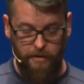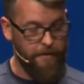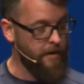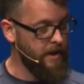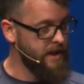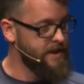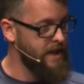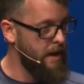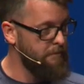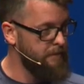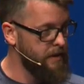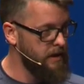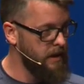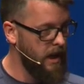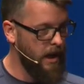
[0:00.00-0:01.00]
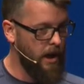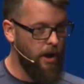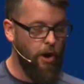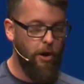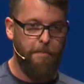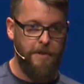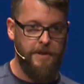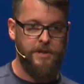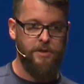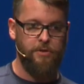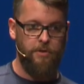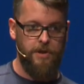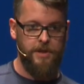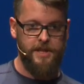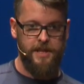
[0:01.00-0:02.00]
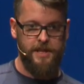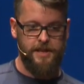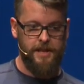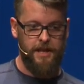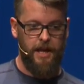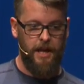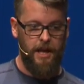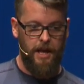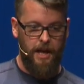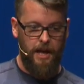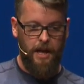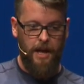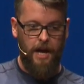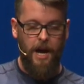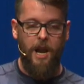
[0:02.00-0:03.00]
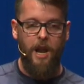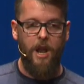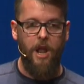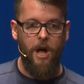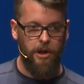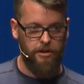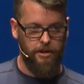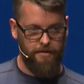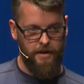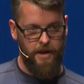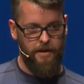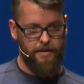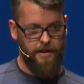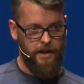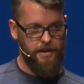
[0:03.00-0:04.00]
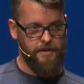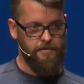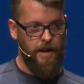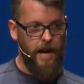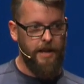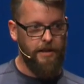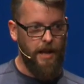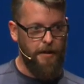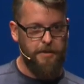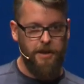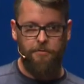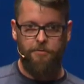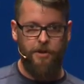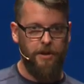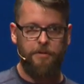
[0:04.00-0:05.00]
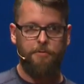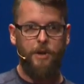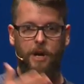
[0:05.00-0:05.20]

for example, open sources a lot of their things, right? I mean, we're, we